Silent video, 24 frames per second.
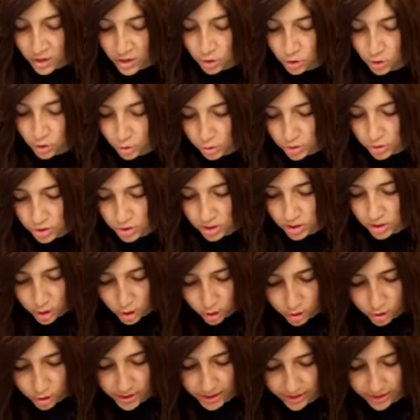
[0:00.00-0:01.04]
Due to the
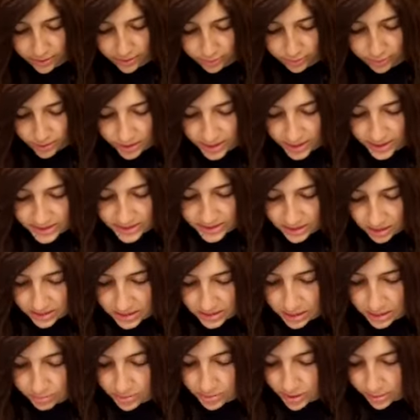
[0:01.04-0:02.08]
good that a friend has done
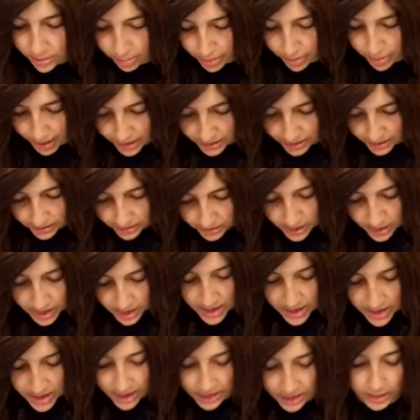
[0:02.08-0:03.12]
to him in the past,
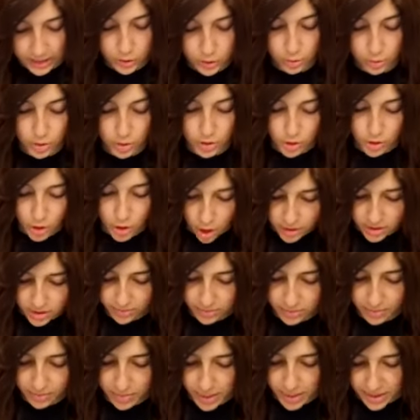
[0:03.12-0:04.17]
and as a result
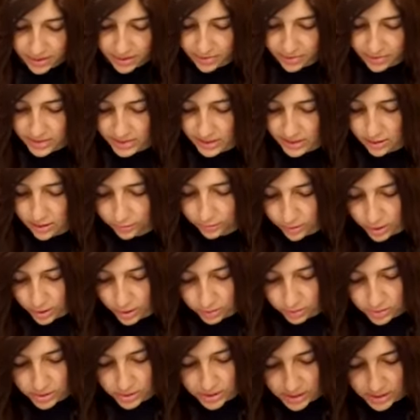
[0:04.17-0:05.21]
of the benefits that the
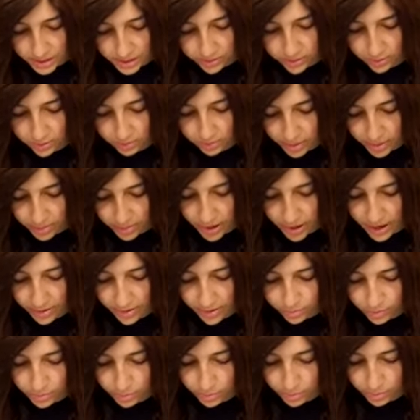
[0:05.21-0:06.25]
friend receives from him
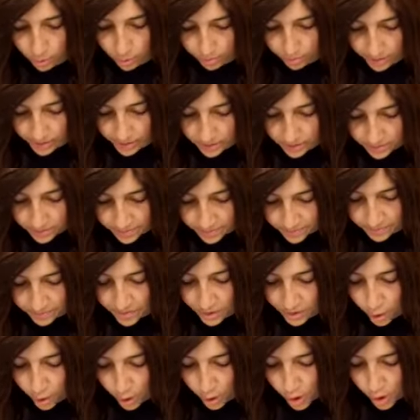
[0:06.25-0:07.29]
every moment,
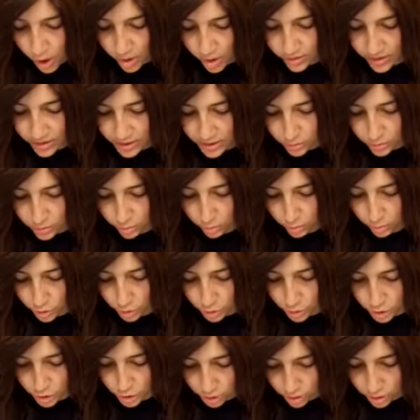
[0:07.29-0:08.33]
all this
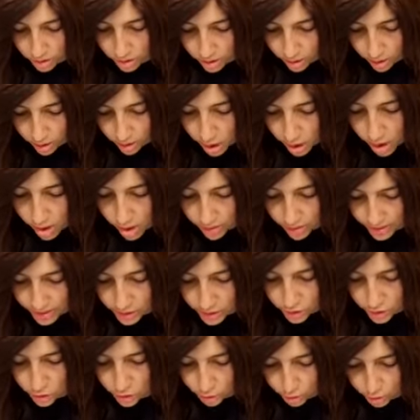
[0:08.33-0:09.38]
surely
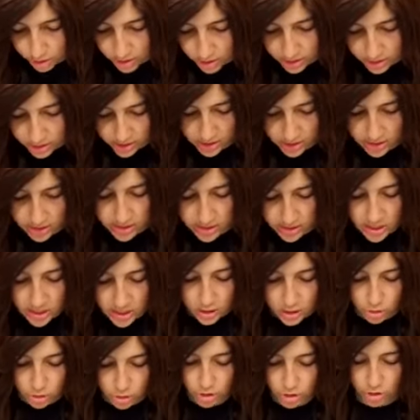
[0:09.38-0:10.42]
leads
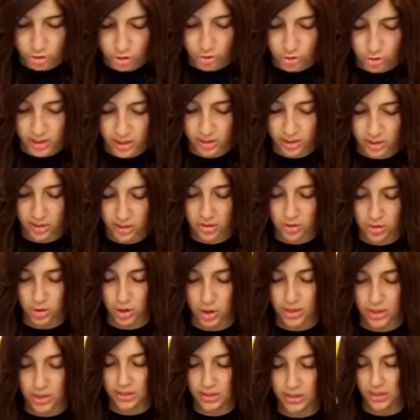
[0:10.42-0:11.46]
to a strengthened
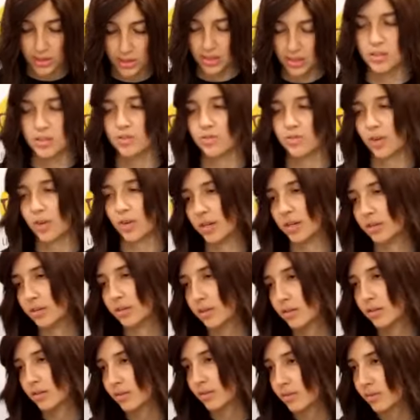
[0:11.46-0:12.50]
trust in his friend.
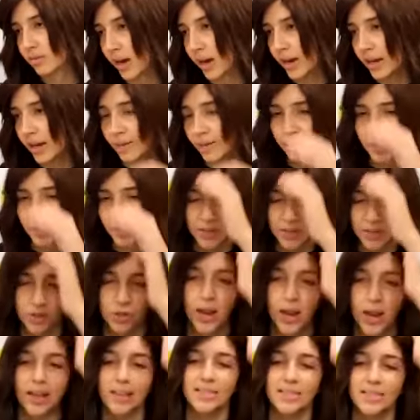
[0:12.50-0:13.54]
Right? So
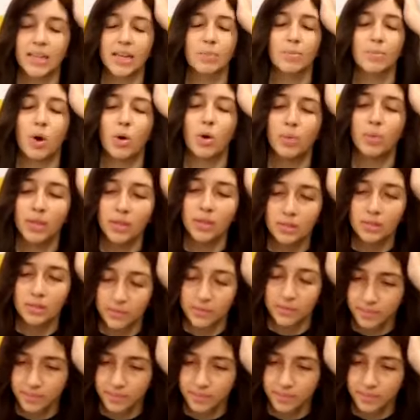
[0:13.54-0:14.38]
now let's take a moment